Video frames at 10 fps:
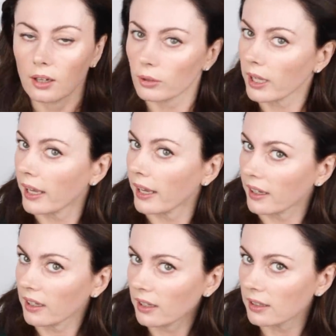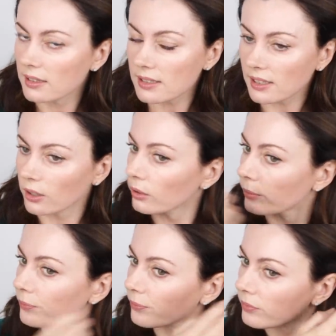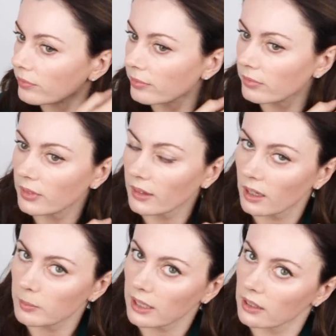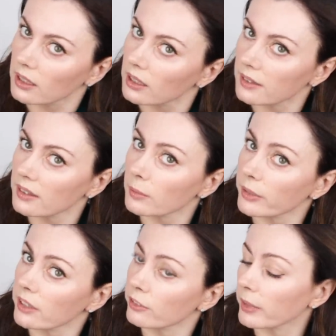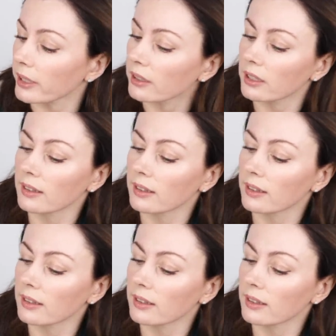Okay, so, I mean, I think I'm ready for my